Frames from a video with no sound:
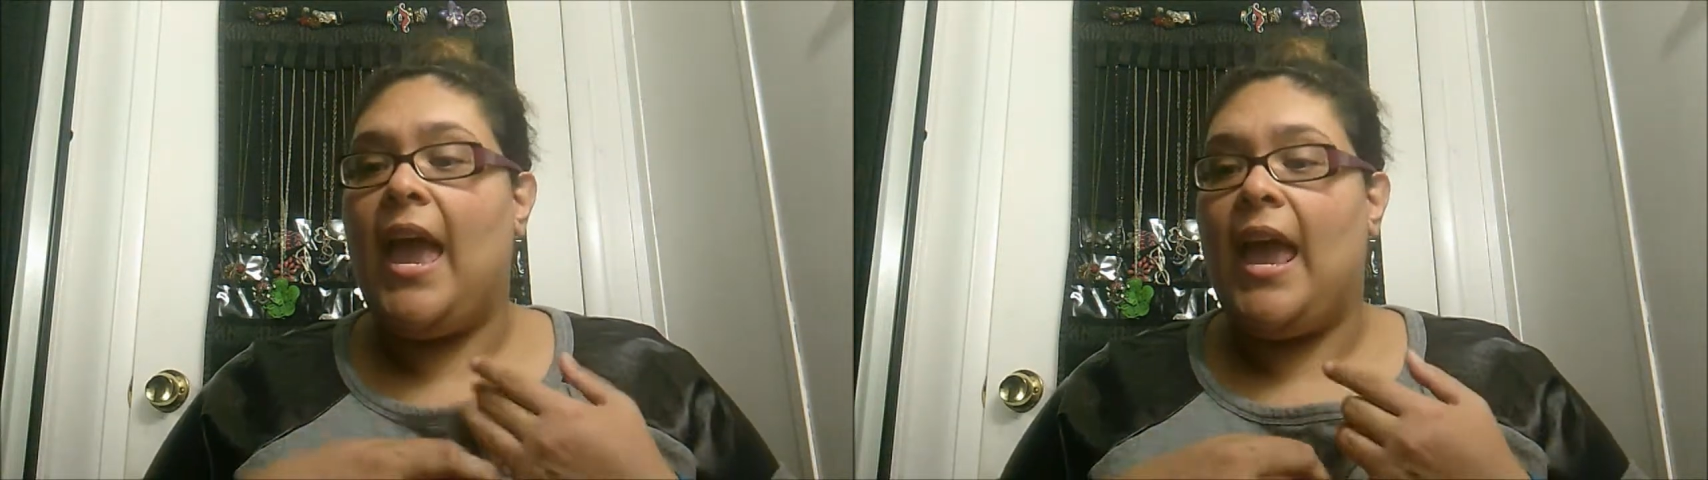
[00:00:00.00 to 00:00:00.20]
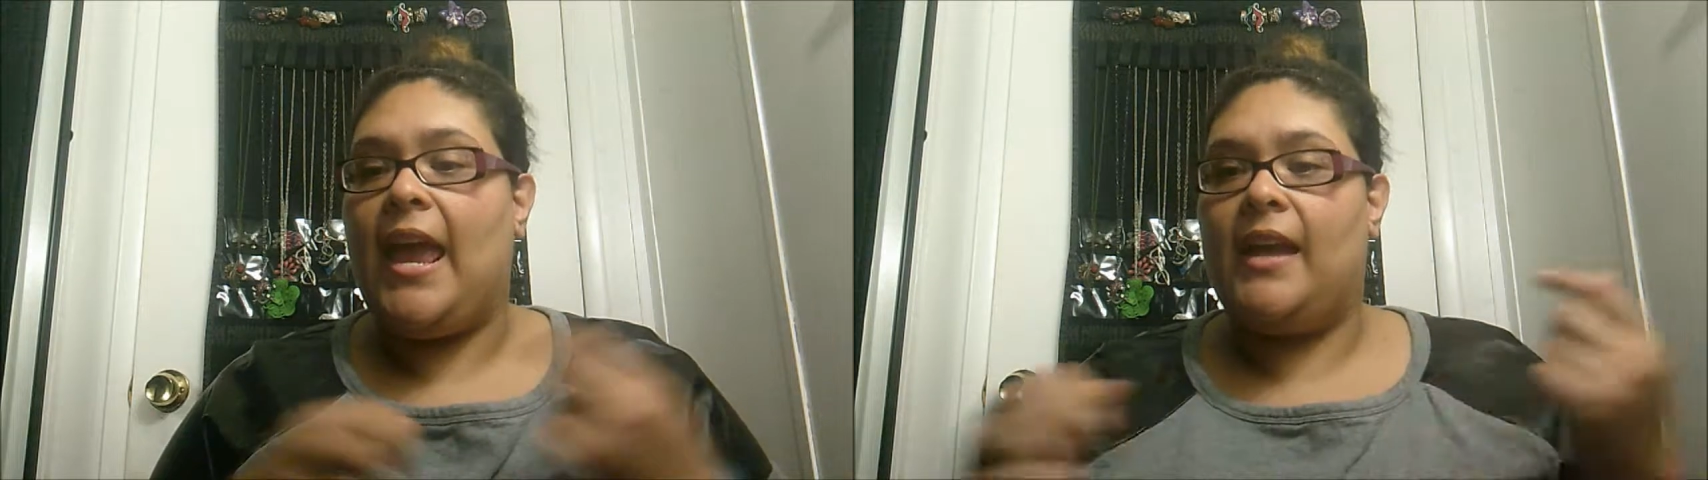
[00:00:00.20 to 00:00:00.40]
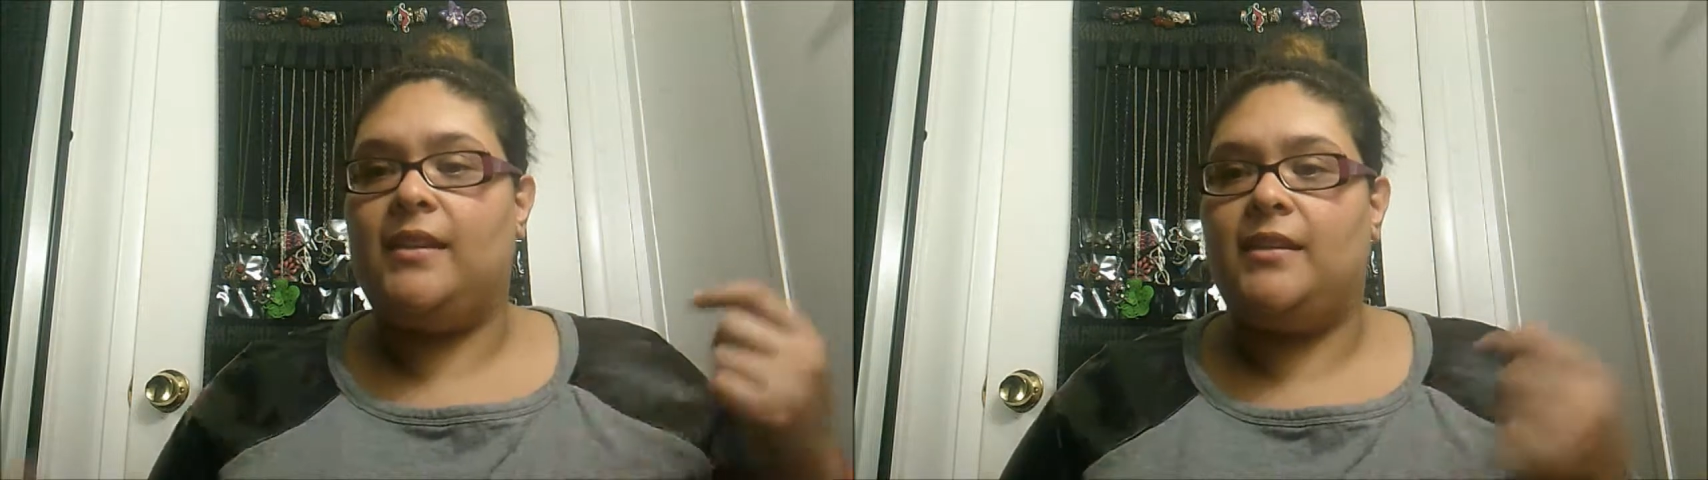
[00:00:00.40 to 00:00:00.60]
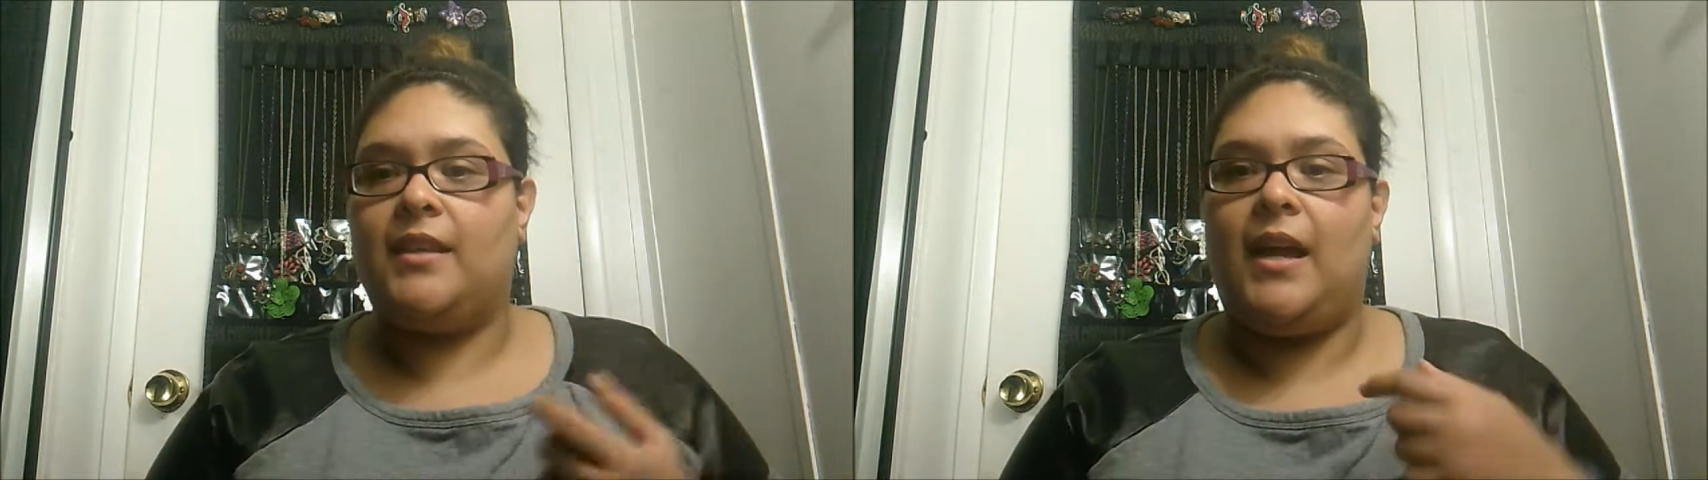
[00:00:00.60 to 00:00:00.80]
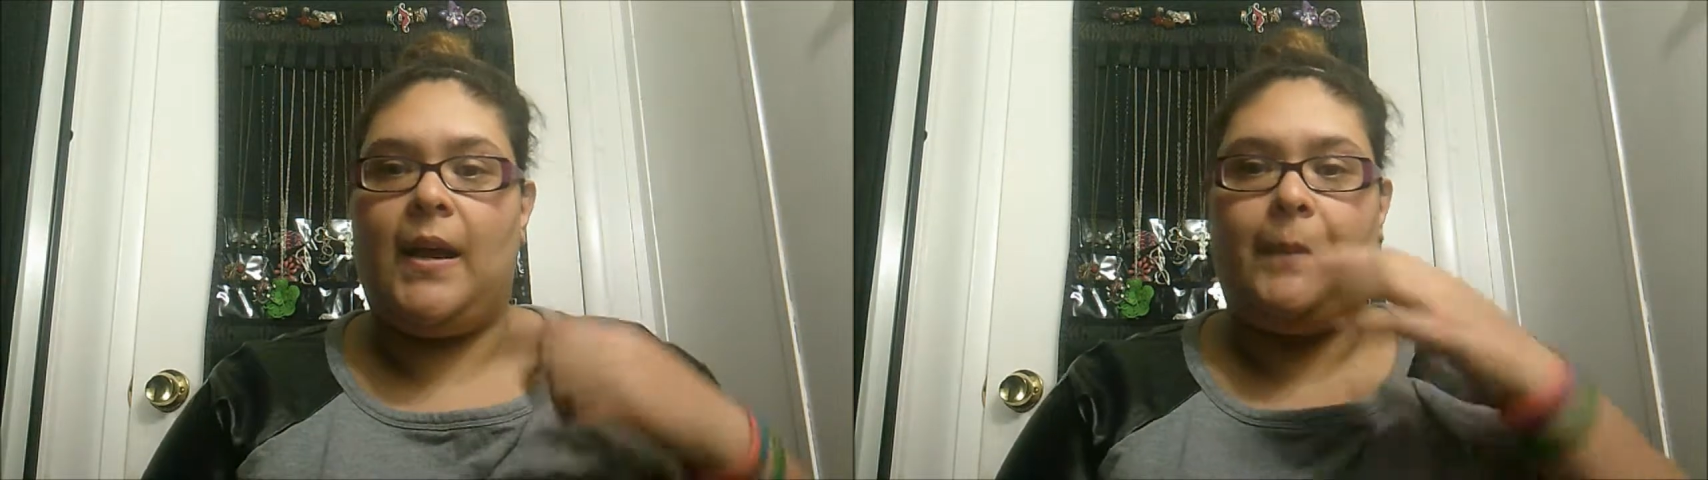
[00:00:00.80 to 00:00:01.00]
and
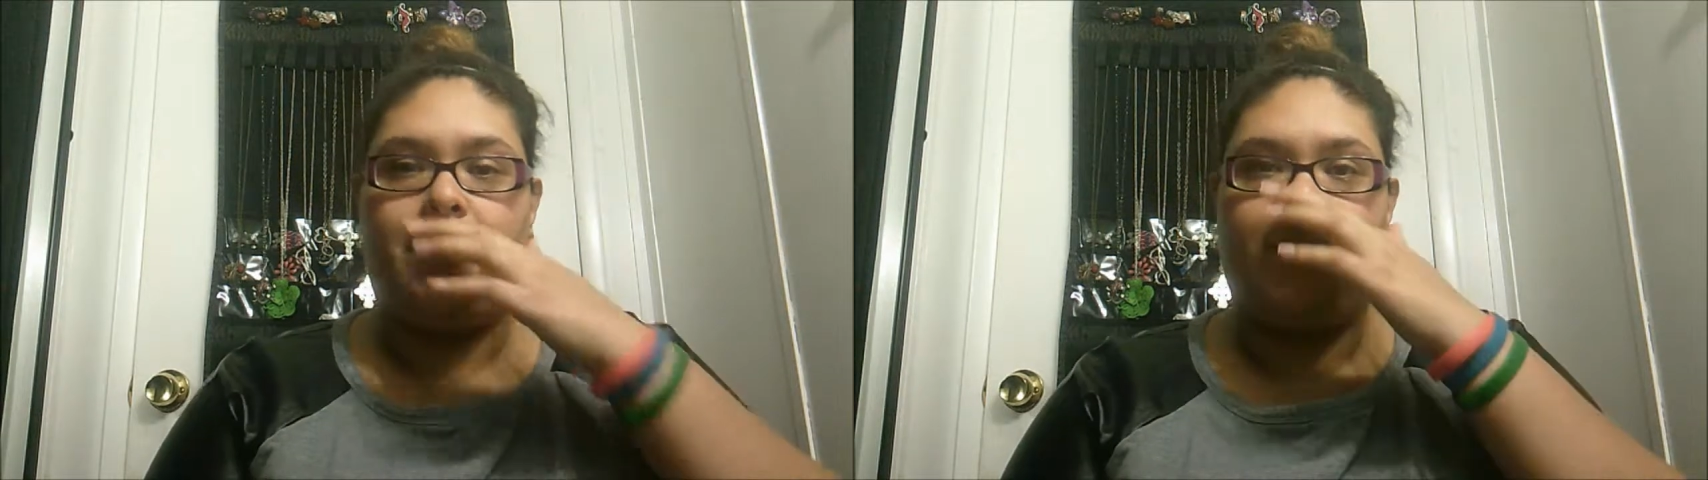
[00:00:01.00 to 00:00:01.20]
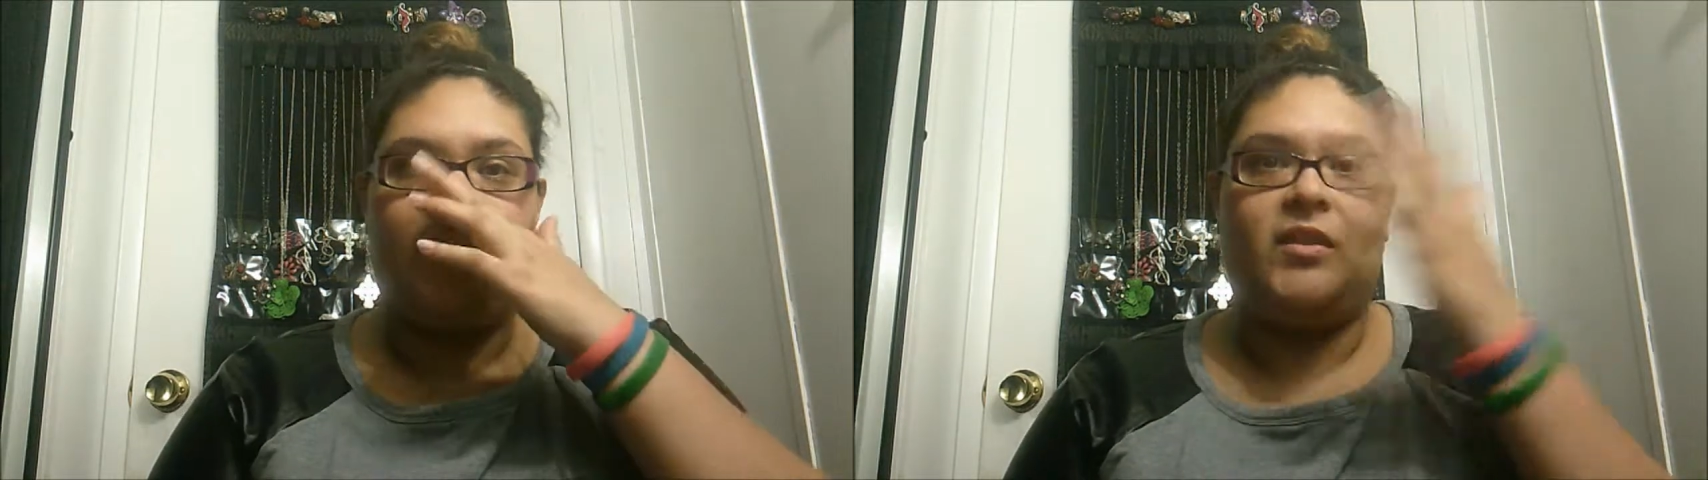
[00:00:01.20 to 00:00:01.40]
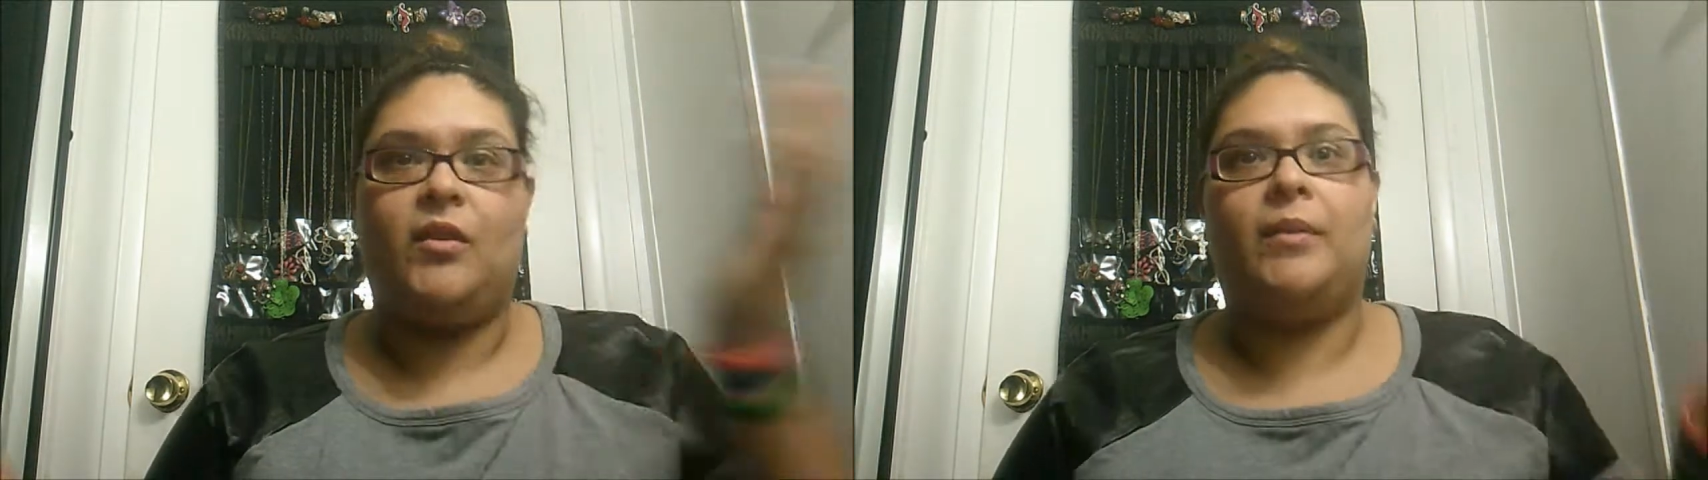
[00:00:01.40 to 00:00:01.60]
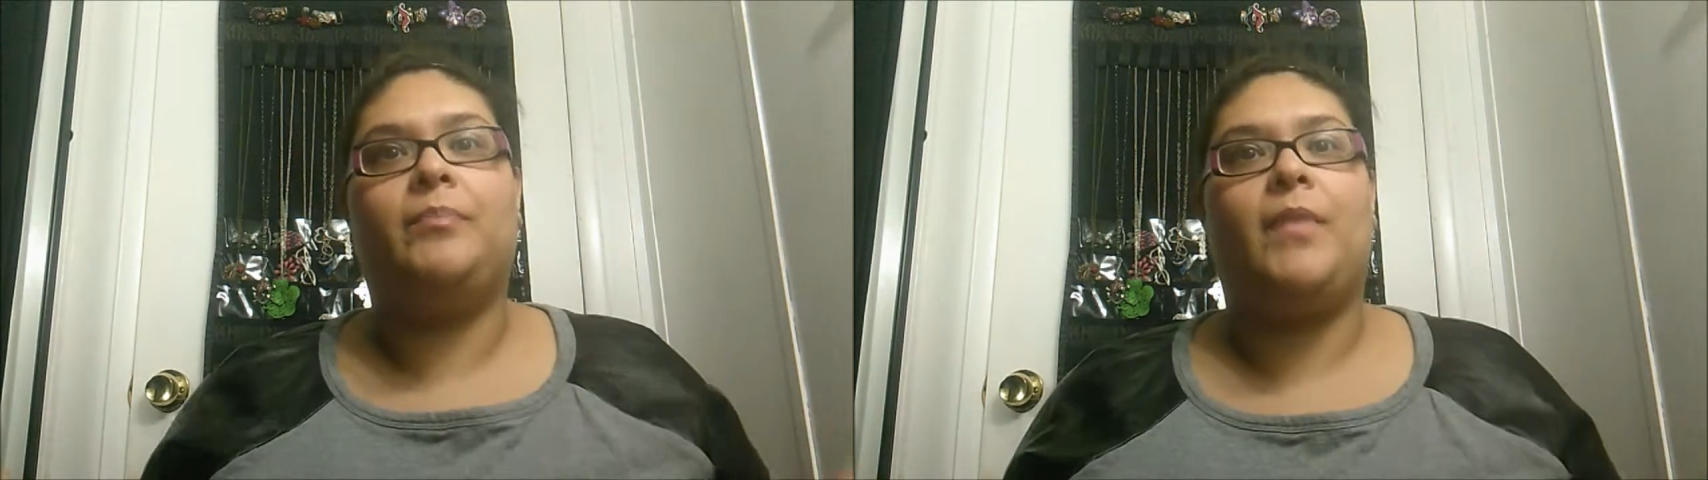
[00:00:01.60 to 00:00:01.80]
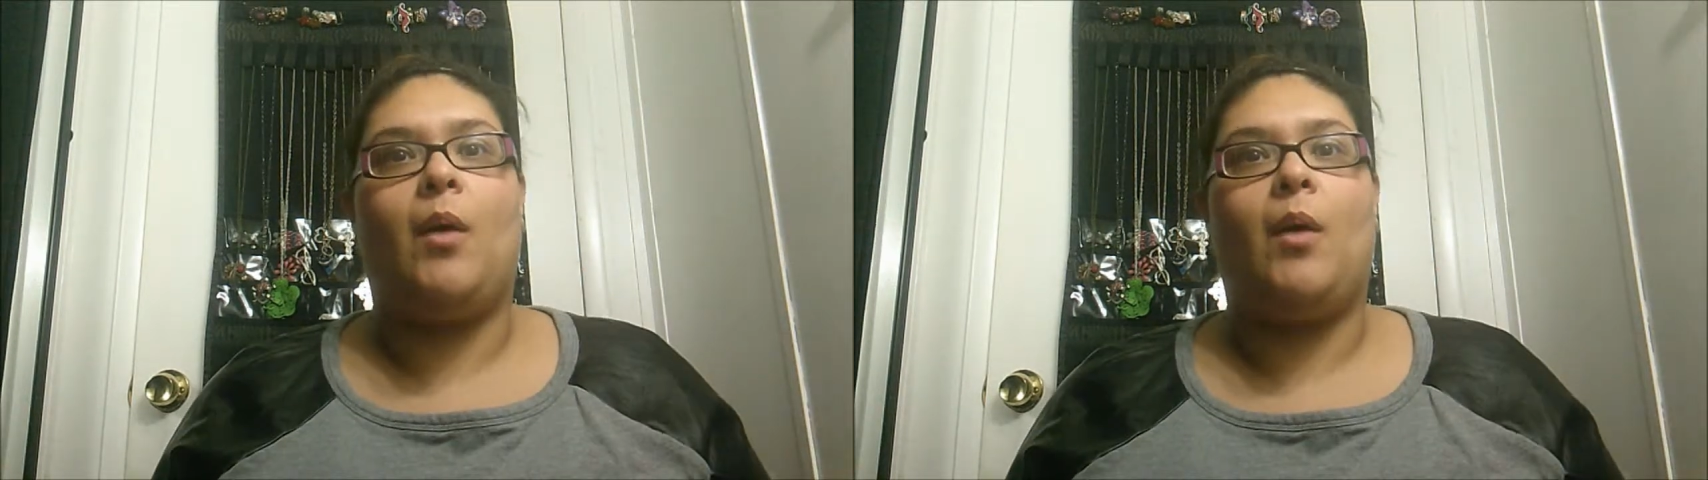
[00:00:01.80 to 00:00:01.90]
so